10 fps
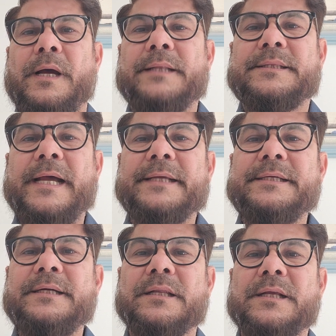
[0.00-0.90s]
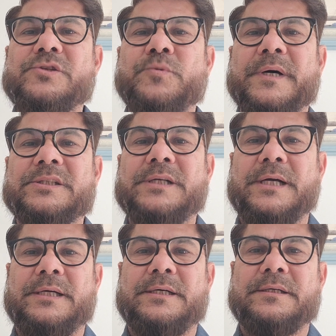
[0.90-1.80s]
and thanking Allah subhanahu wa
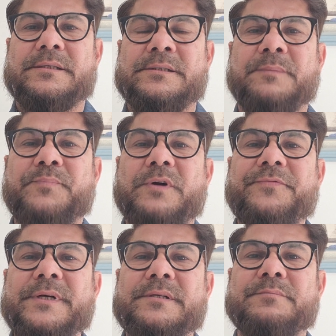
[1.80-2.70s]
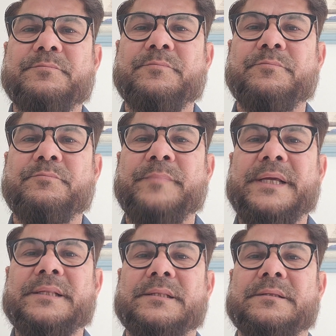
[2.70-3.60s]
ta'ala, the Prophet,
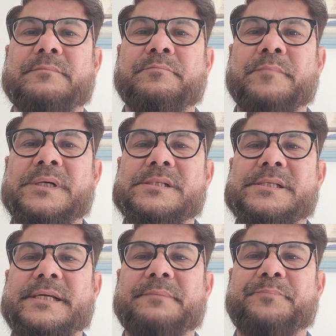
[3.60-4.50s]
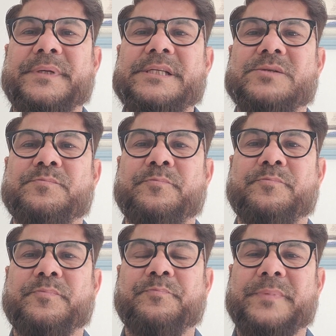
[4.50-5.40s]
may mercy and peace
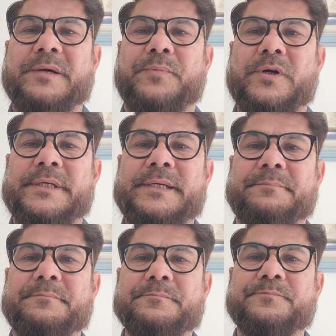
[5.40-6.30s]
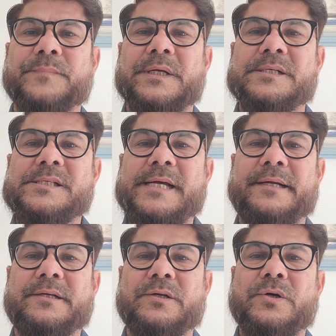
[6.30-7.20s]
be upon him,
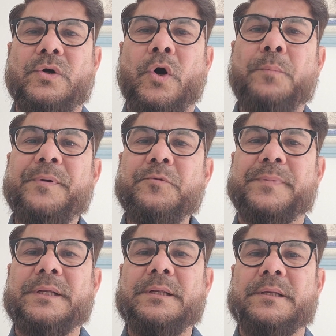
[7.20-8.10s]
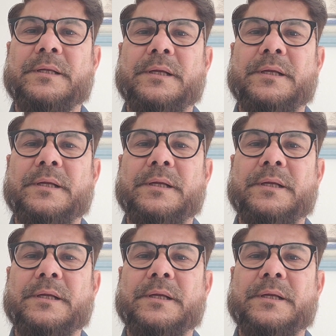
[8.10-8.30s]
said, "O people,